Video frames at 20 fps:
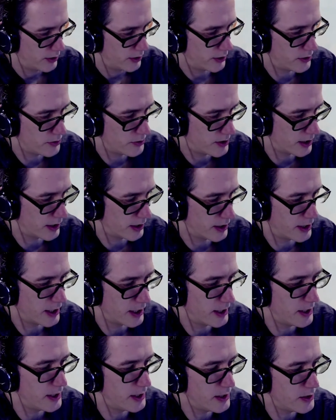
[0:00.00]
using
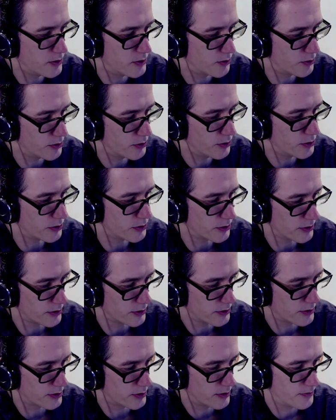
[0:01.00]
these
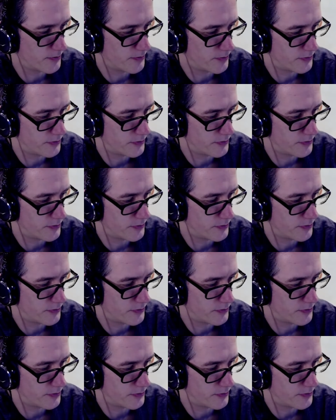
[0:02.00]
rules.